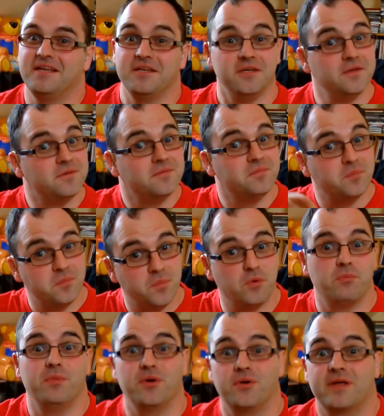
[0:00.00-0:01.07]
you
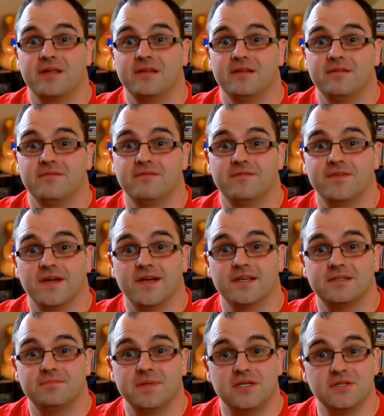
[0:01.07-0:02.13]
put milk in
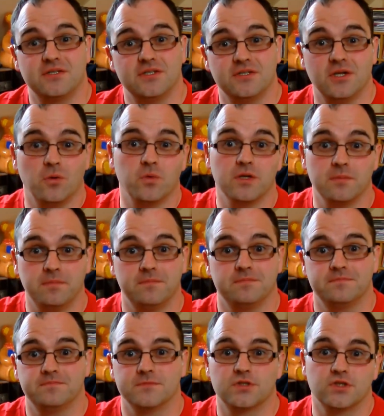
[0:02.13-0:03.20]
first because you don't want to
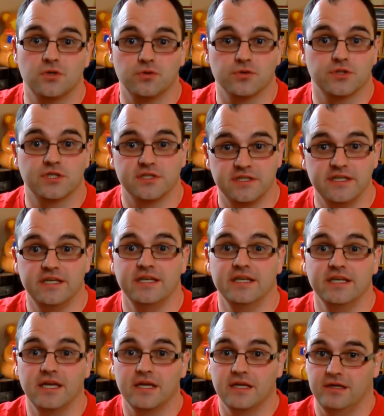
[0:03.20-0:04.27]
scorch the
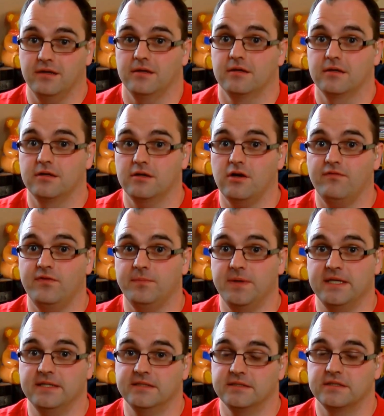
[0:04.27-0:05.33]
coffee
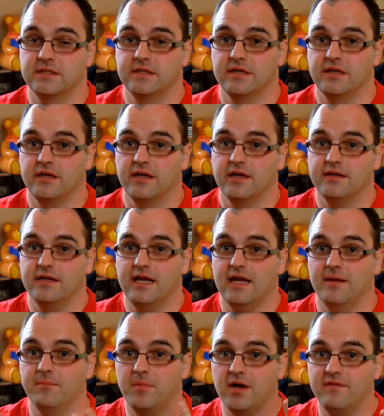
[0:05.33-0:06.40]
beans.
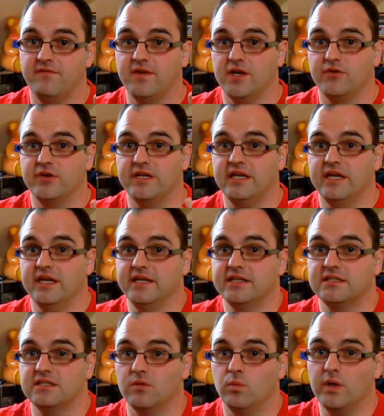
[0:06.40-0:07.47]
Now, my theory
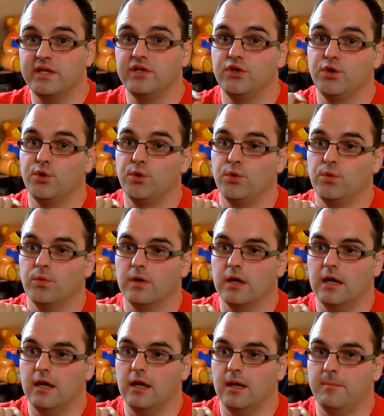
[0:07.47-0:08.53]
is that when you
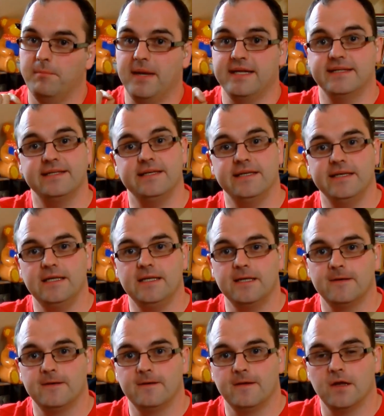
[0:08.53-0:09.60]
make tea,
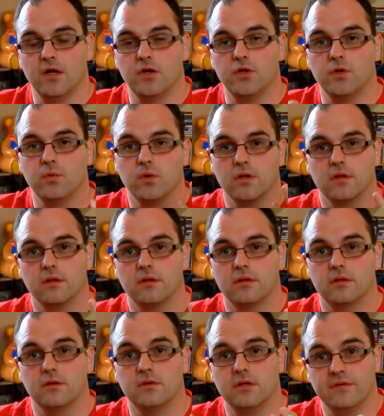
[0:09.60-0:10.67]
you want
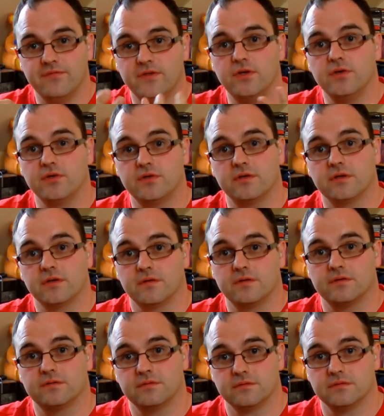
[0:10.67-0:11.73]
to diffuse
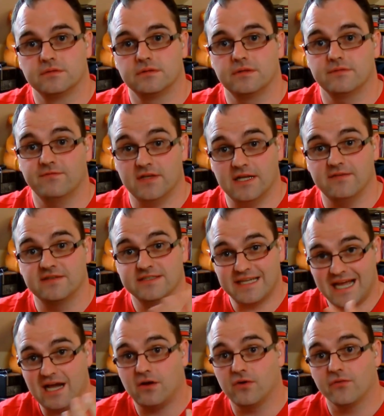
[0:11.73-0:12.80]
the flavours
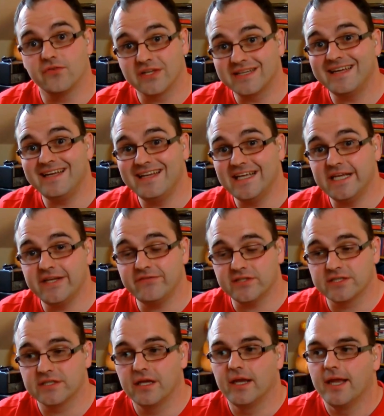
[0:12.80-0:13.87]
out of the tea
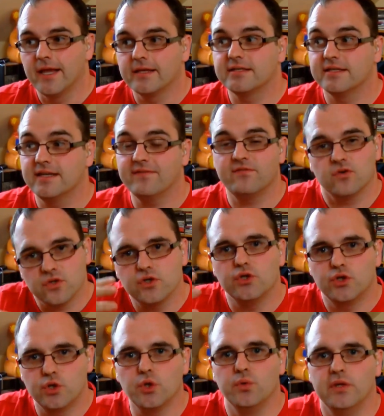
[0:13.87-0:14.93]
leaves, so therefore you
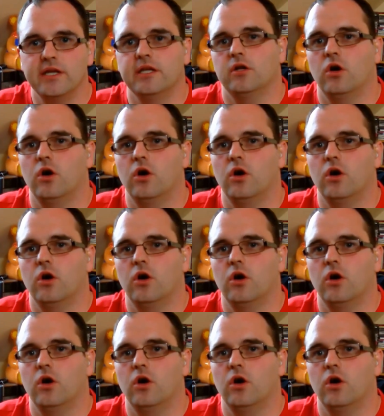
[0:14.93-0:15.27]
do need